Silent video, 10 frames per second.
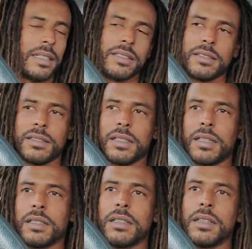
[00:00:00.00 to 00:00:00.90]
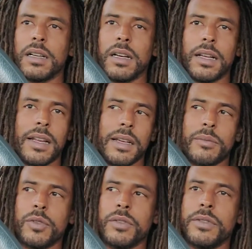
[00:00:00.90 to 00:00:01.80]
I just I like
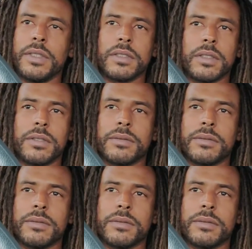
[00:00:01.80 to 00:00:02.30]
movies, so